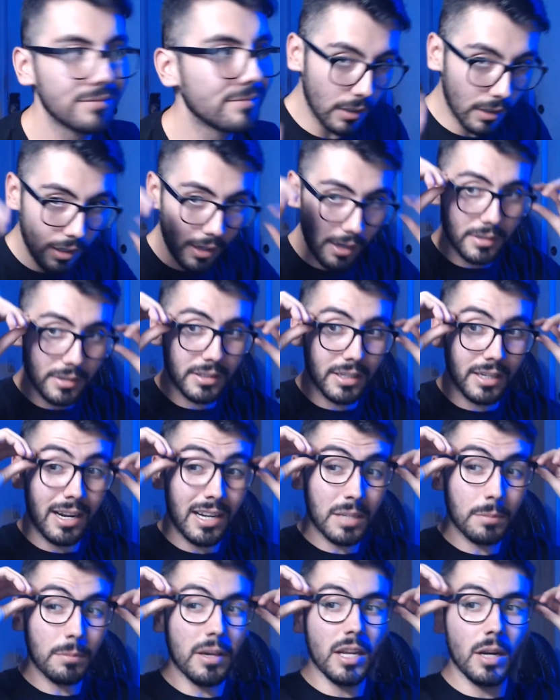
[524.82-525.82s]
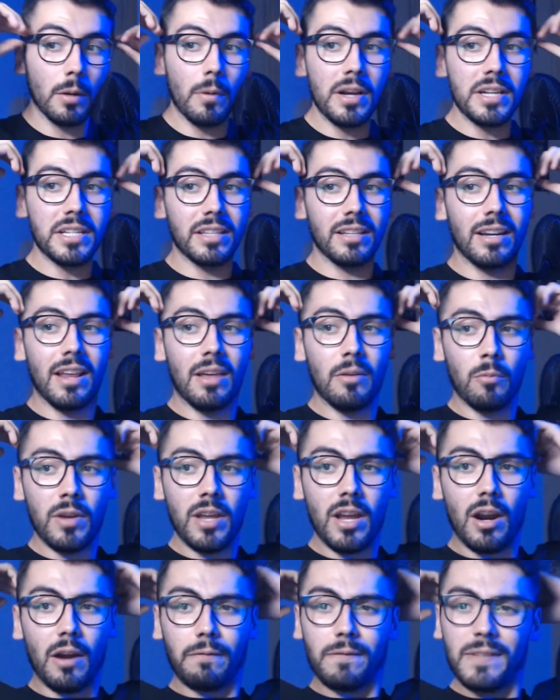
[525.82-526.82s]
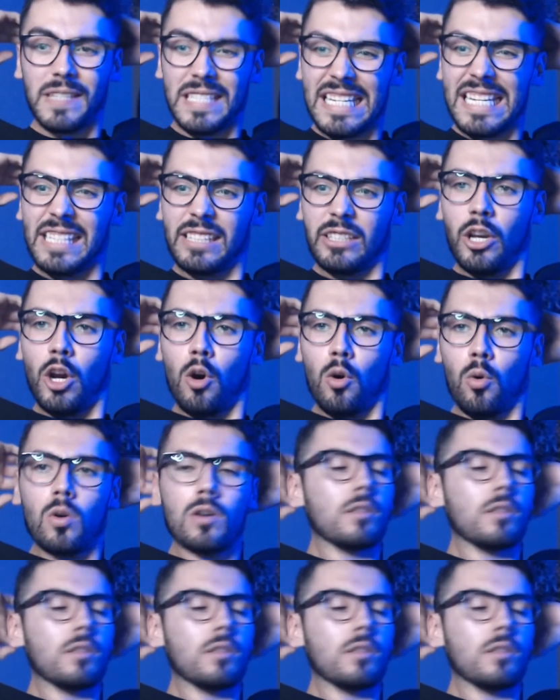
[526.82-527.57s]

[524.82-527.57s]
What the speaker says: Alright, just gonna add some 808s and then we are finito.